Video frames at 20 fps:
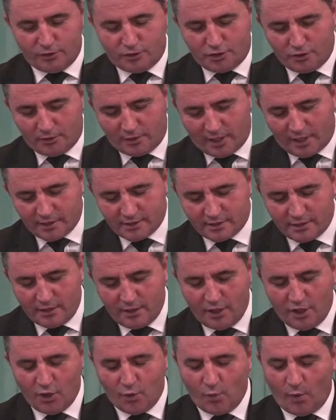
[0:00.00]
Judas,
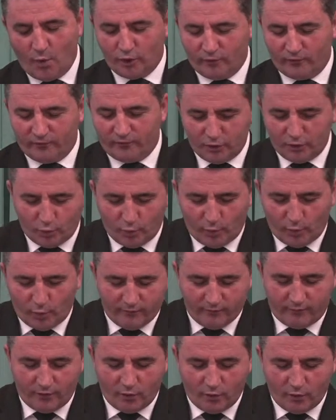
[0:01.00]
one of the
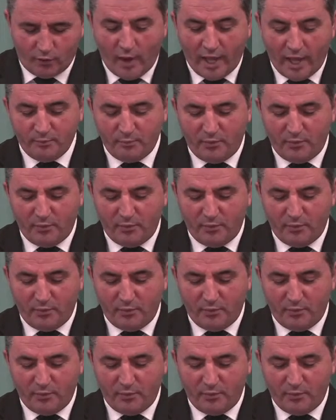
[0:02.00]
12, went